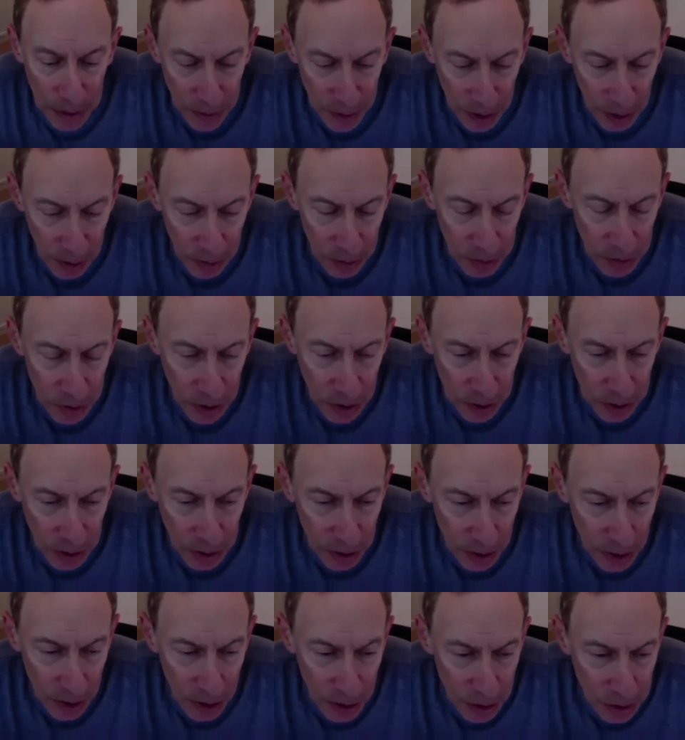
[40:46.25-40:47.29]
that I was on the
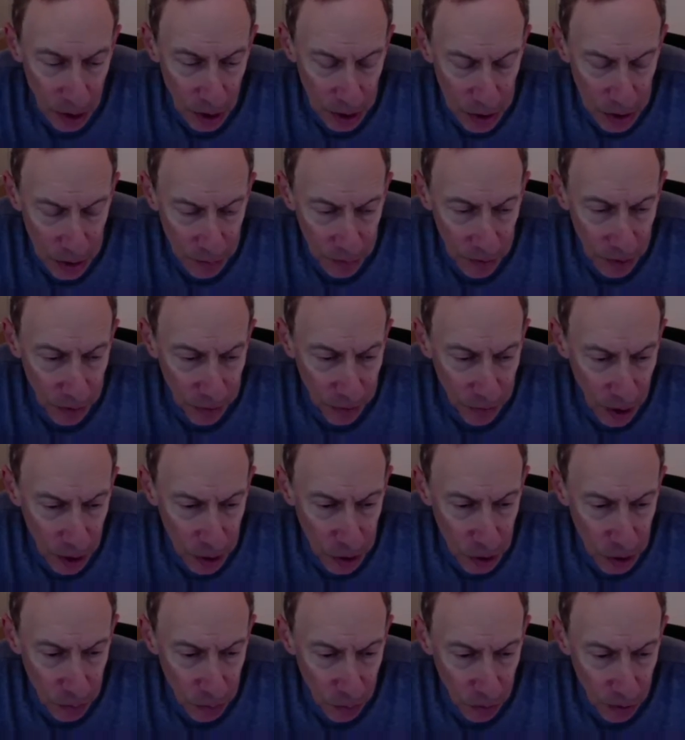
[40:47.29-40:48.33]
scientific
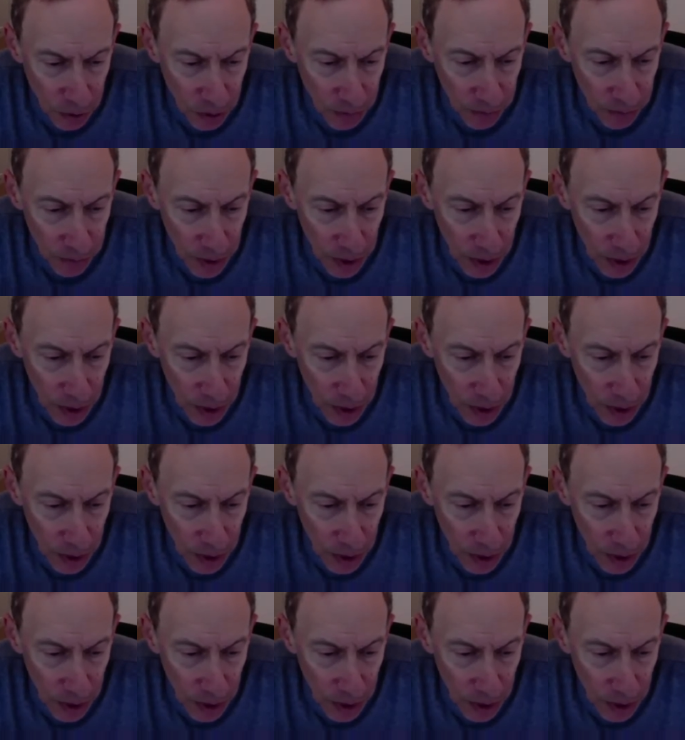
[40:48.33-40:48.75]
advisory board of,